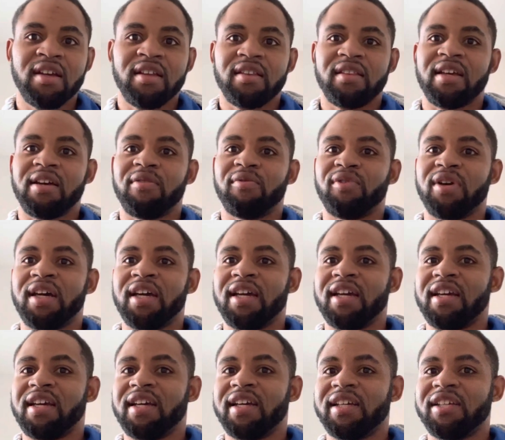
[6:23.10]
That
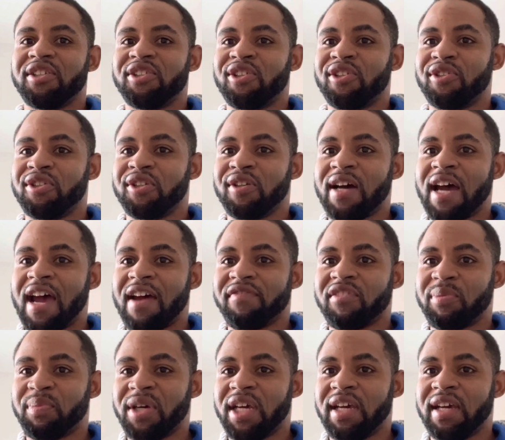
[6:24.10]
way, you know, you don't have
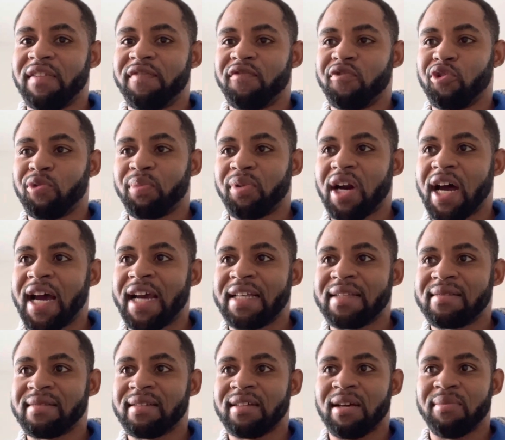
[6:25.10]
to pay full
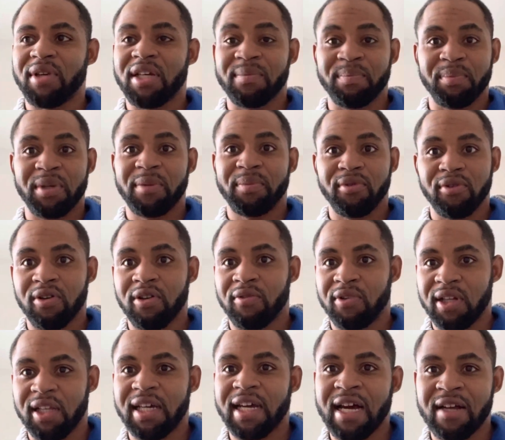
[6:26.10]
price. I mean, people are
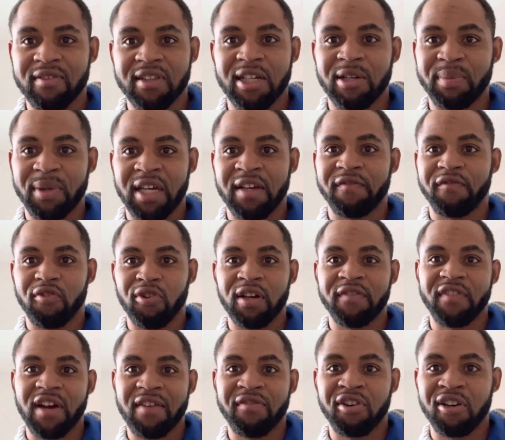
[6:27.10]
really out there paying
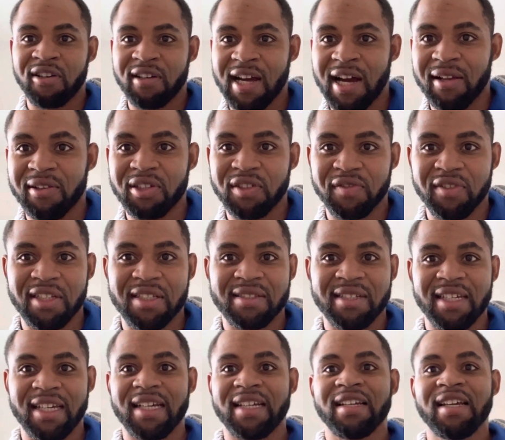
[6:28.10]
$4,500 for this
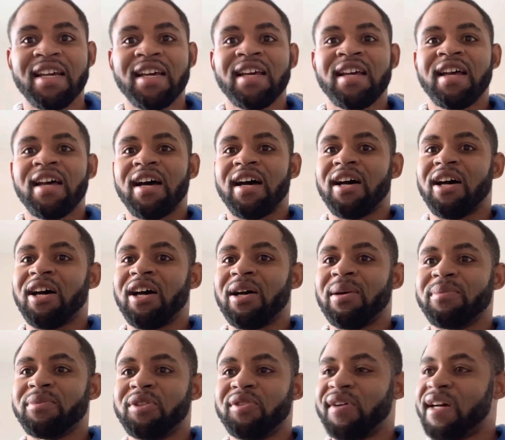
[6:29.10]
kit.
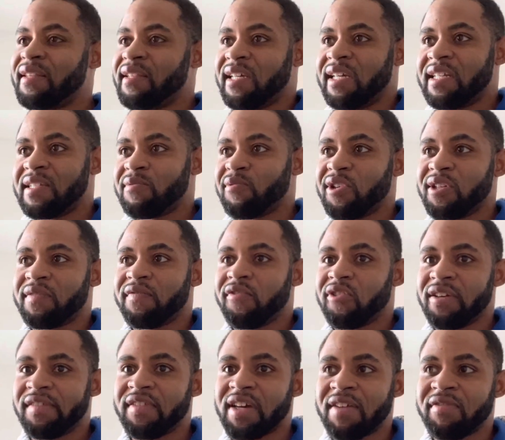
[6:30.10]
Um, do I think it's worth
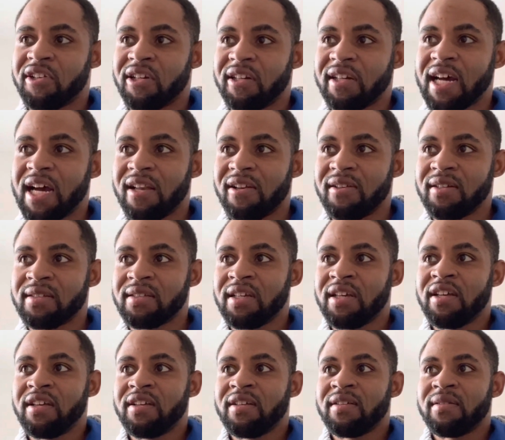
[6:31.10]
$4,500?
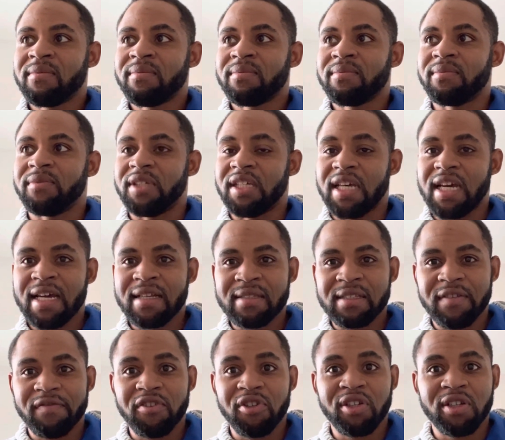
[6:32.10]
Yes,
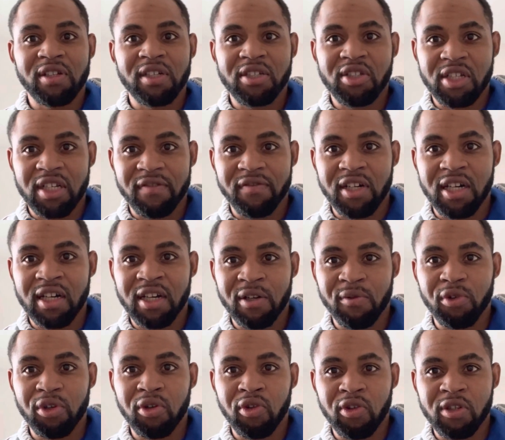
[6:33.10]
if you can achieve 100
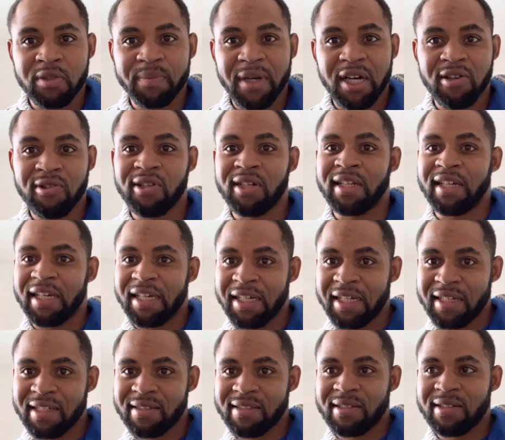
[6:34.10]
wheel horsepower, it
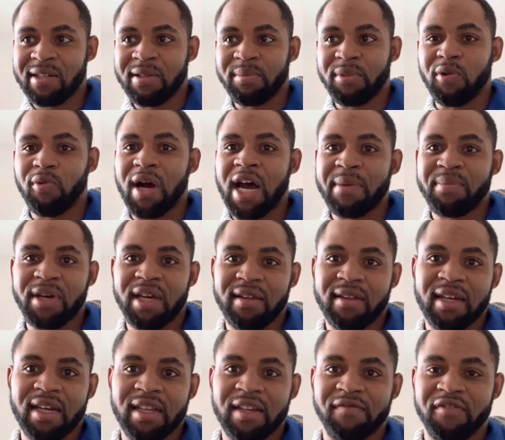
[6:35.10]
is. But why pay
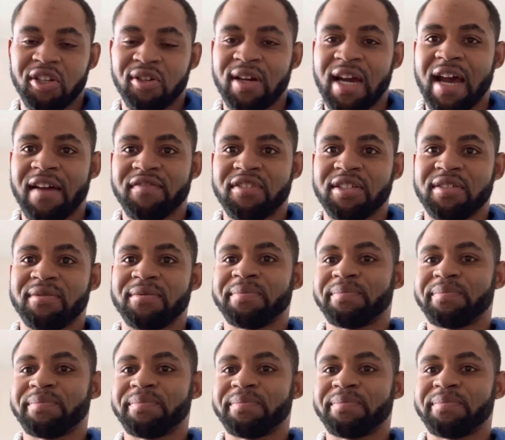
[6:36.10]
that if you don't have to?